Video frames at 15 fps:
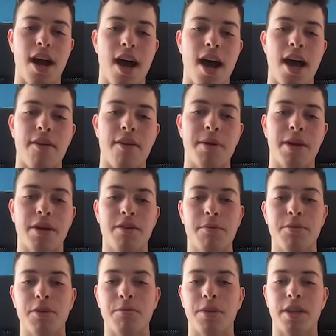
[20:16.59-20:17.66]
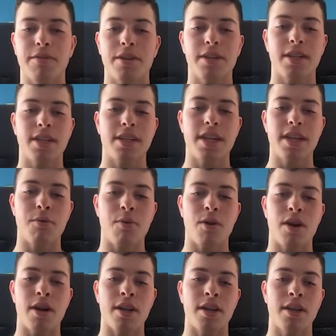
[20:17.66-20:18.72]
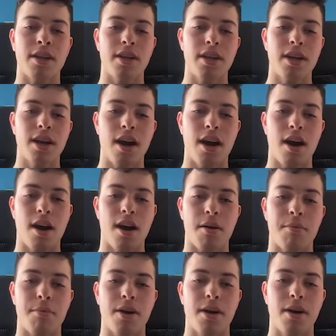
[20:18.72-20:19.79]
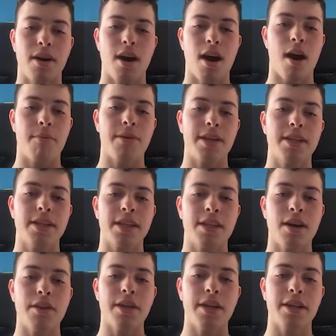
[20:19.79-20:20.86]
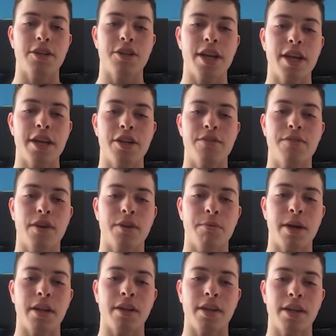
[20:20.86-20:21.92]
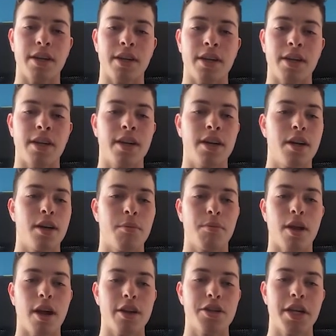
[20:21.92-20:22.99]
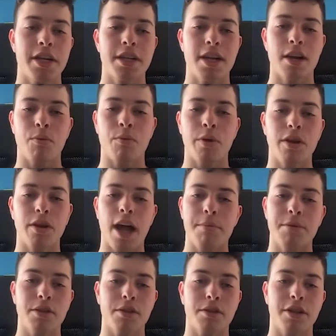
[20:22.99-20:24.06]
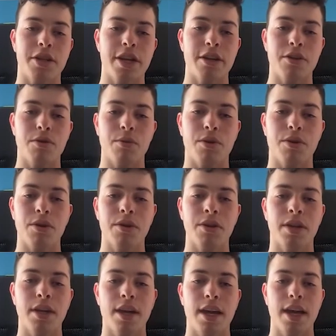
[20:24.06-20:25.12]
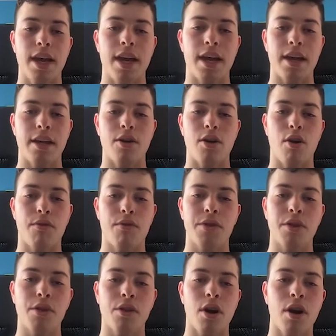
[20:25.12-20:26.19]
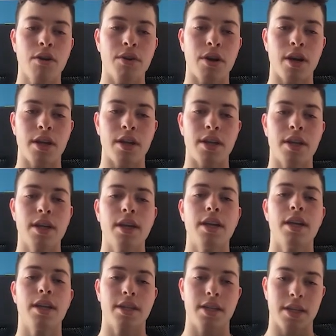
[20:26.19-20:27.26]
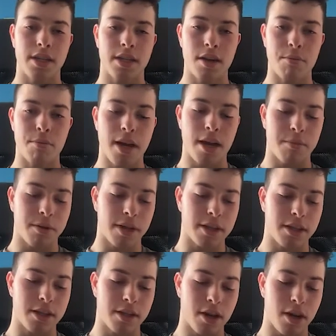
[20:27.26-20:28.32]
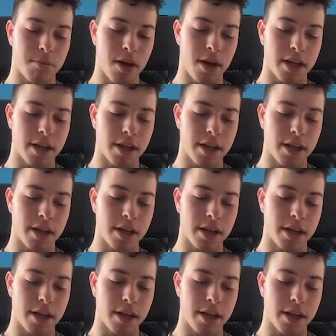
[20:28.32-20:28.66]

I've been a crypto believer since day one. Um, Obviously, nothing has changed fundamentally here. Blockchain tech will absolutely change the world. And over the long run, this is not a bad place to start buying.